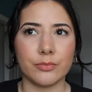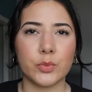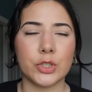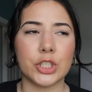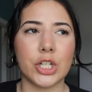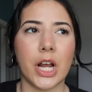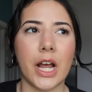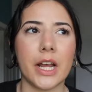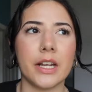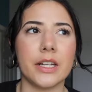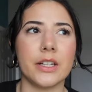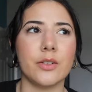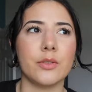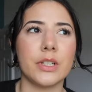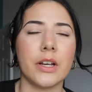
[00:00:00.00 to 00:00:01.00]
which
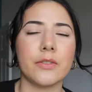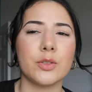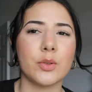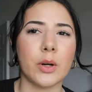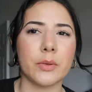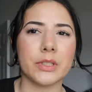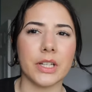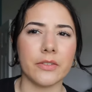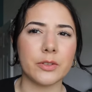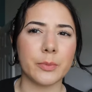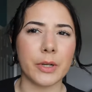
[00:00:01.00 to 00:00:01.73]
I only have 2 hours left,